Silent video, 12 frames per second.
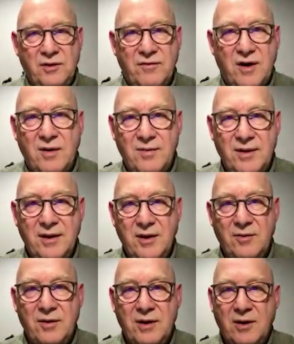the environment that
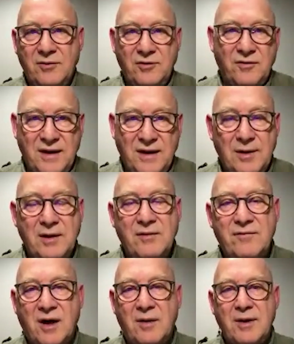you're in, knows your family
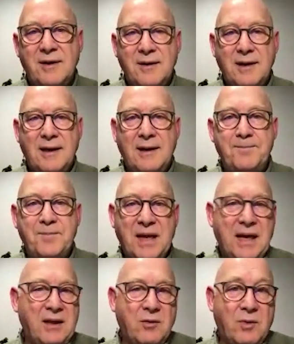environment,
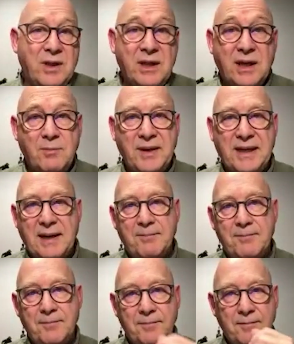and the one that can pick
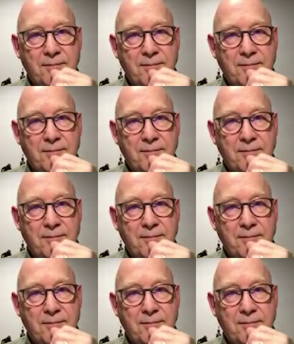up